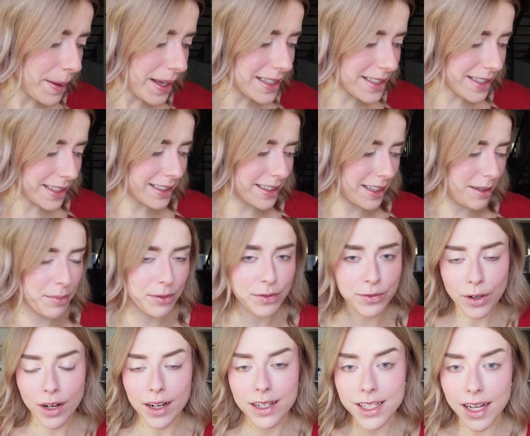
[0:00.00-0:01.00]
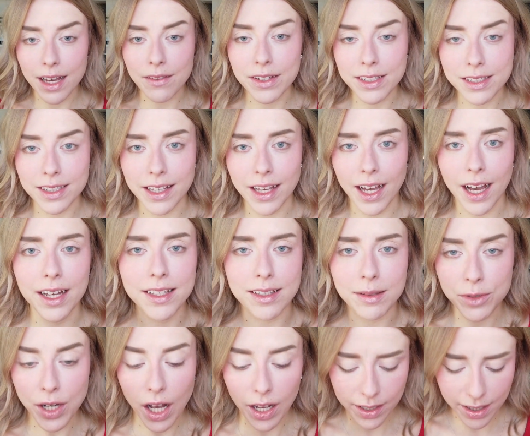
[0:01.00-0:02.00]
basically, before I dive into the eyes,
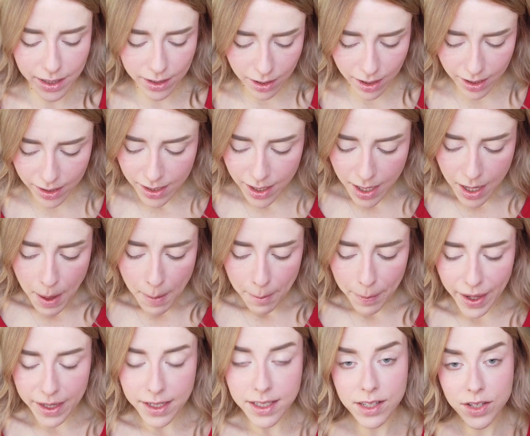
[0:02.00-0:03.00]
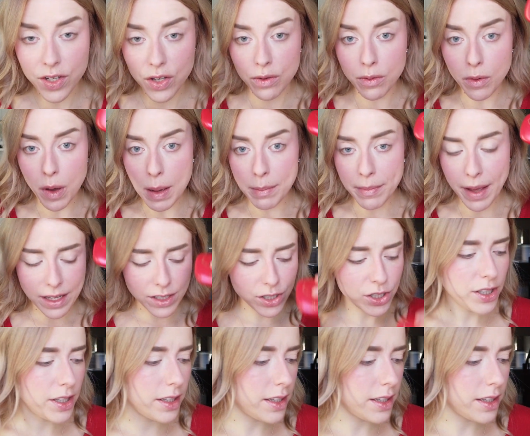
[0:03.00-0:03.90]
I'm talking a lot, but to match